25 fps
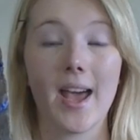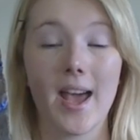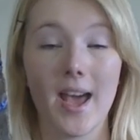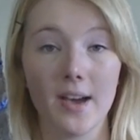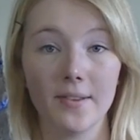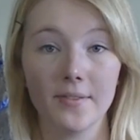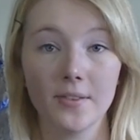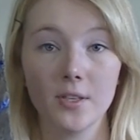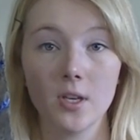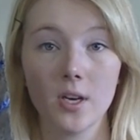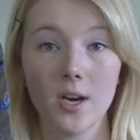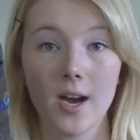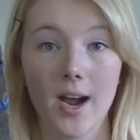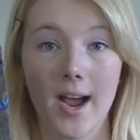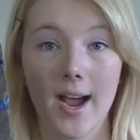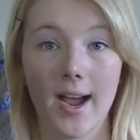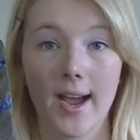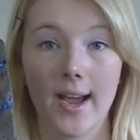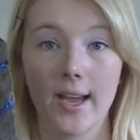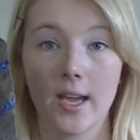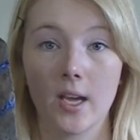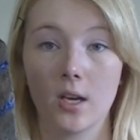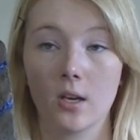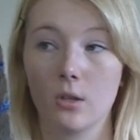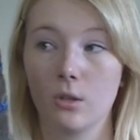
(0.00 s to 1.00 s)
After
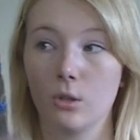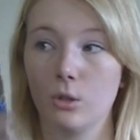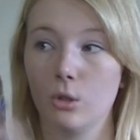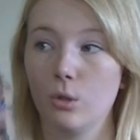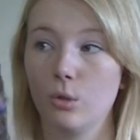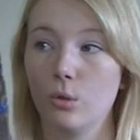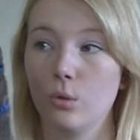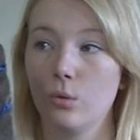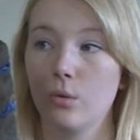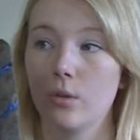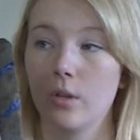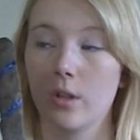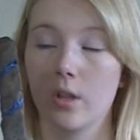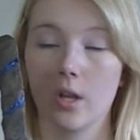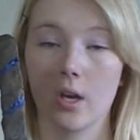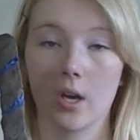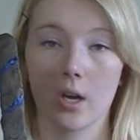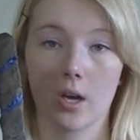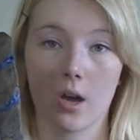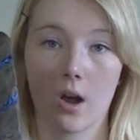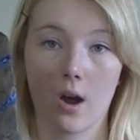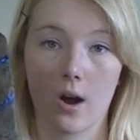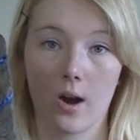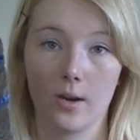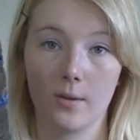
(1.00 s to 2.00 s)
I glued
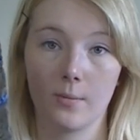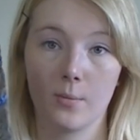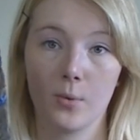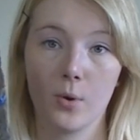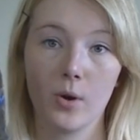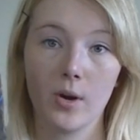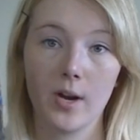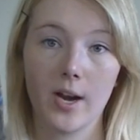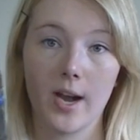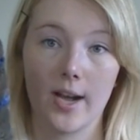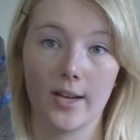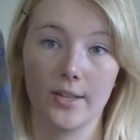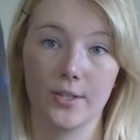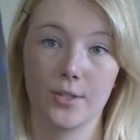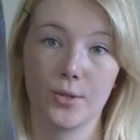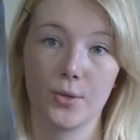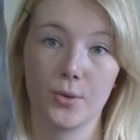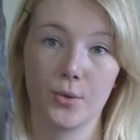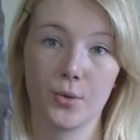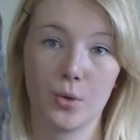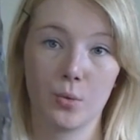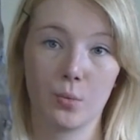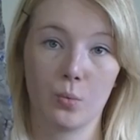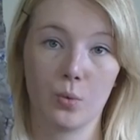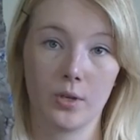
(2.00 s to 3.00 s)
the cardboard
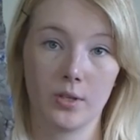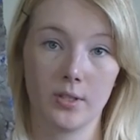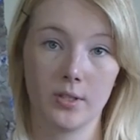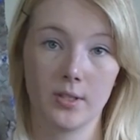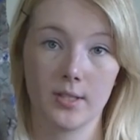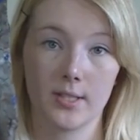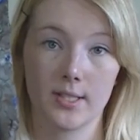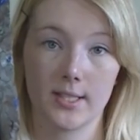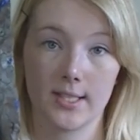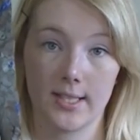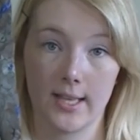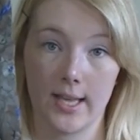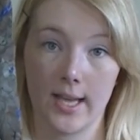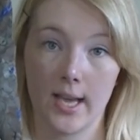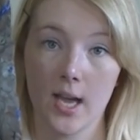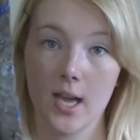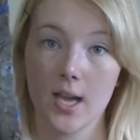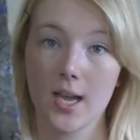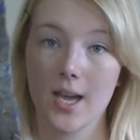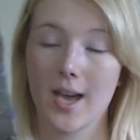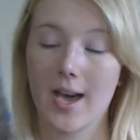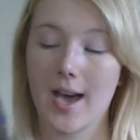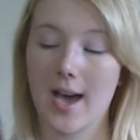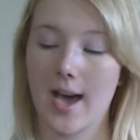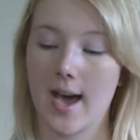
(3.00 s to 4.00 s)
onto the wooden
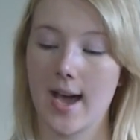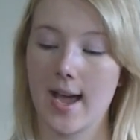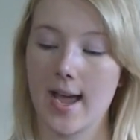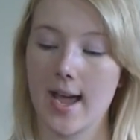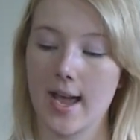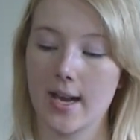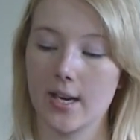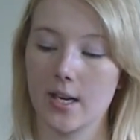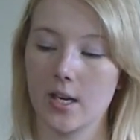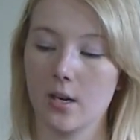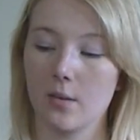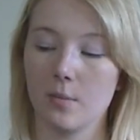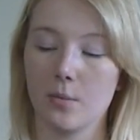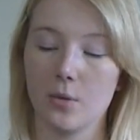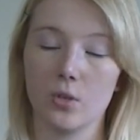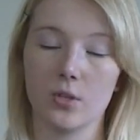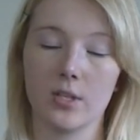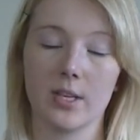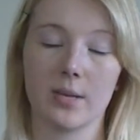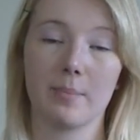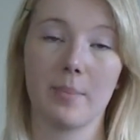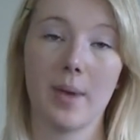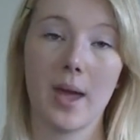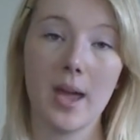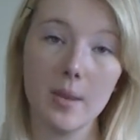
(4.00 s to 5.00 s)
stick, I ended up
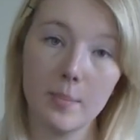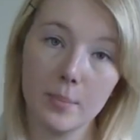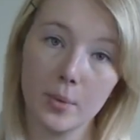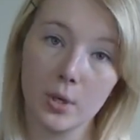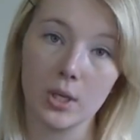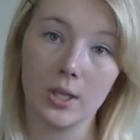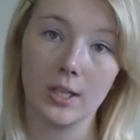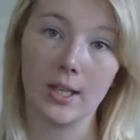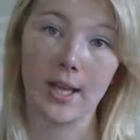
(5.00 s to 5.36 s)
using paper